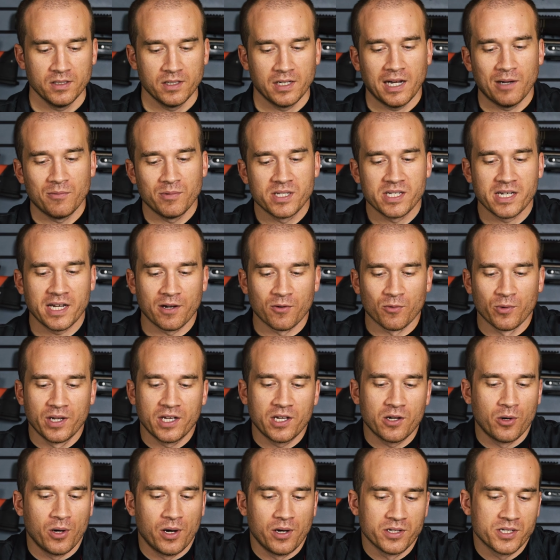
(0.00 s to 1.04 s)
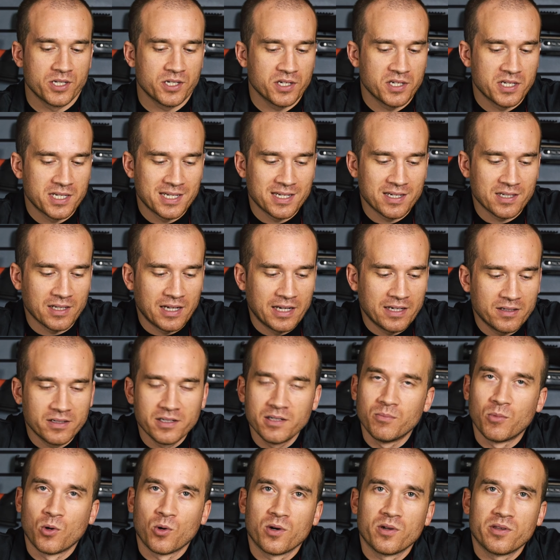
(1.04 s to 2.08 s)
I would say it recoils just
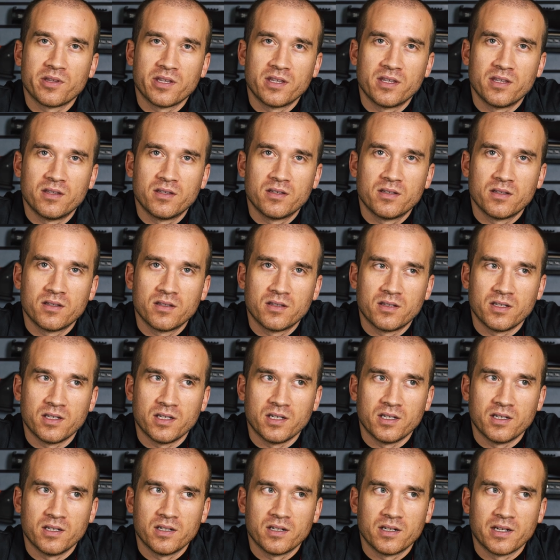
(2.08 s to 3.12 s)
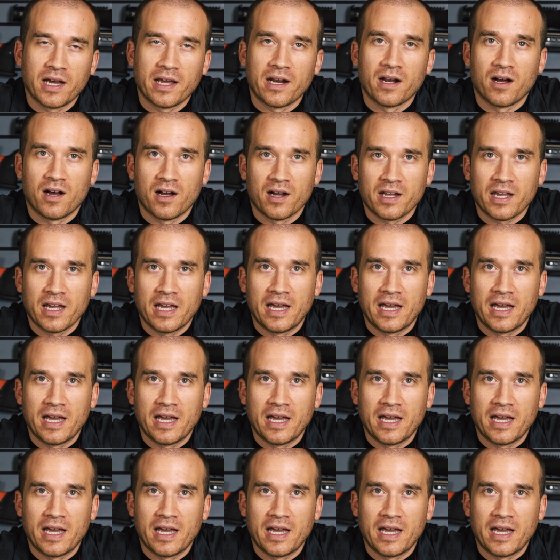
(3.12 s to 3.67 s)
slightly more than the Nighthawk,